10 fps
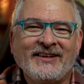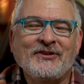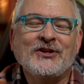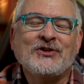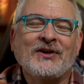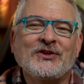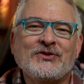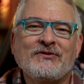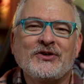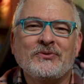If you enjoyed
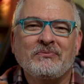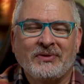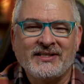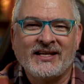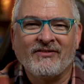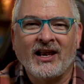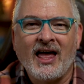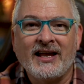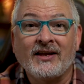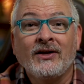this review, please give it a
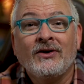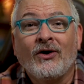like.